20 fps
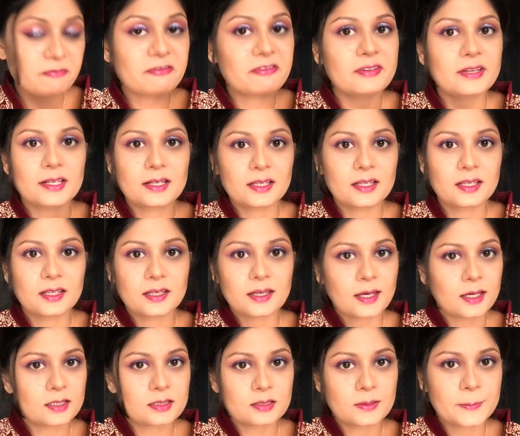feeling
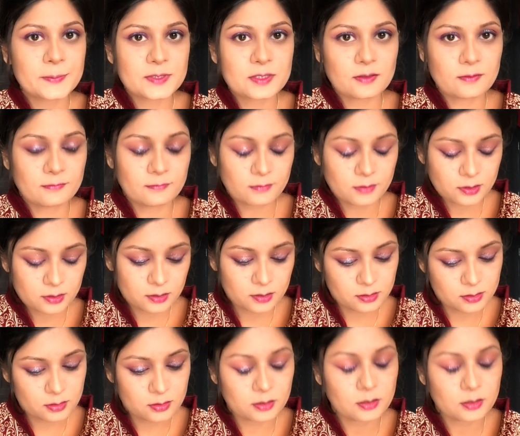as if someone is